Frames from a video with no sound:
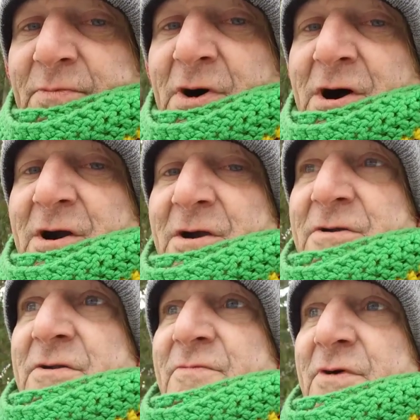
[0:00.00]

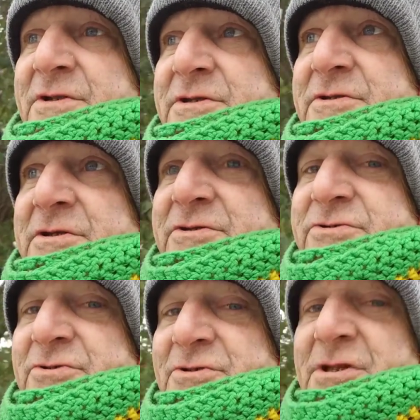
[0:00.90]
heart of
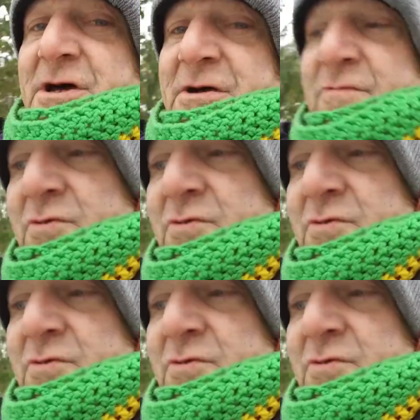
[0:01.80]
unconditional love,